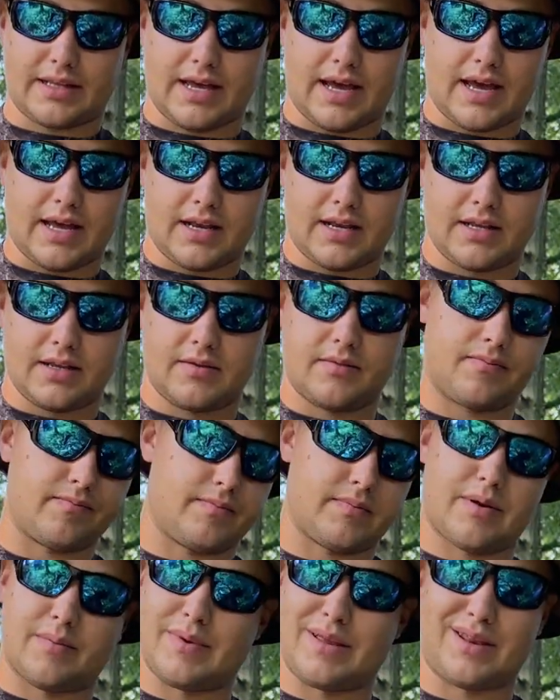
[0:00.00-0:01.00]
that.
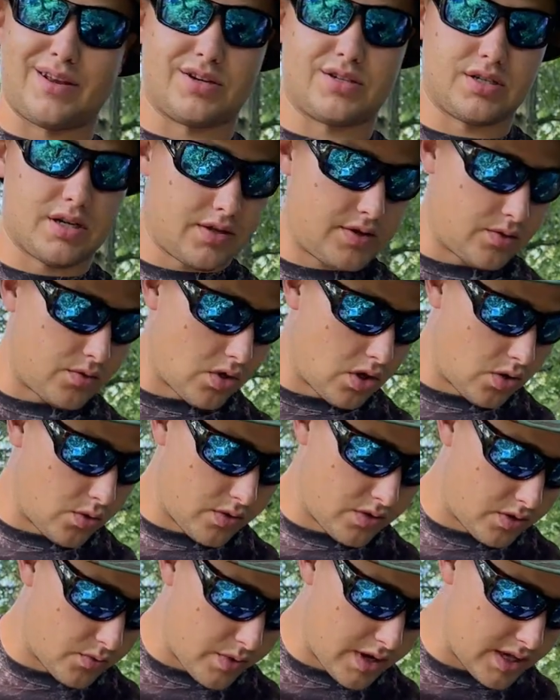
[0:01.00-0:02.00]
I mean, there's nothing wrong
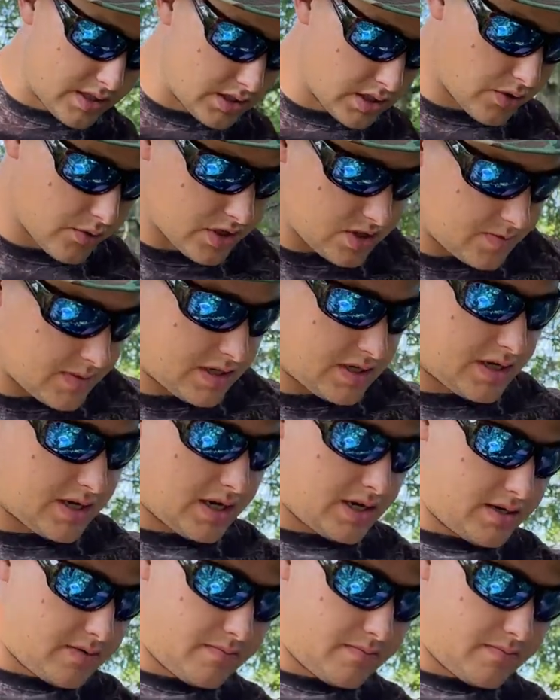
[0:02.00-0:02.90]
with the way it's always been done,